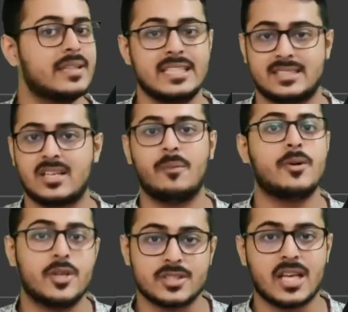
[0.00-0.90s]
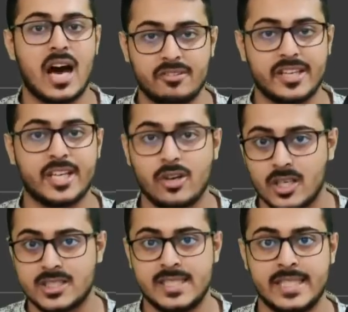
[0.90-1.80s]
These computers are very
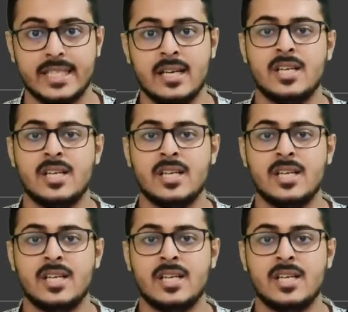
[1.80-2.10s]
costly,